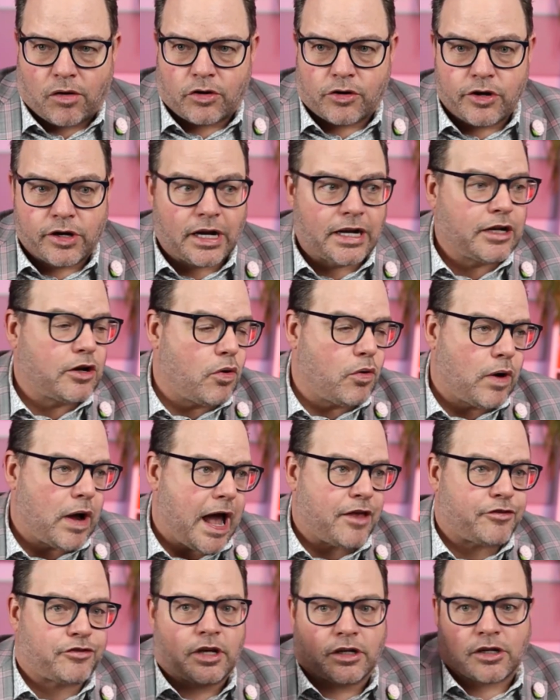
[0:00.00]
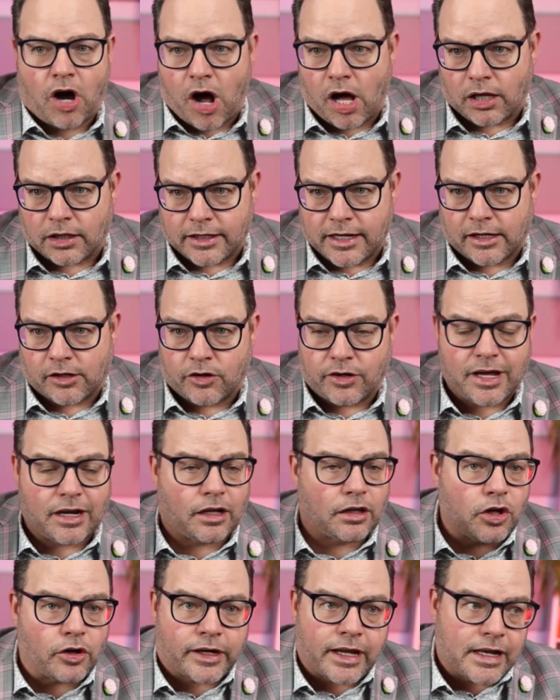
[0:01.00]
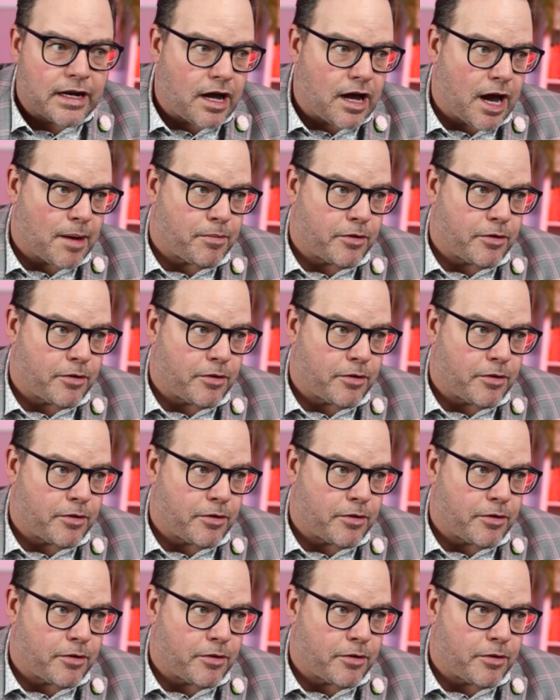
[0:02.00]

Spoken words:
or you got to go ask a colleague, or you got to look it up,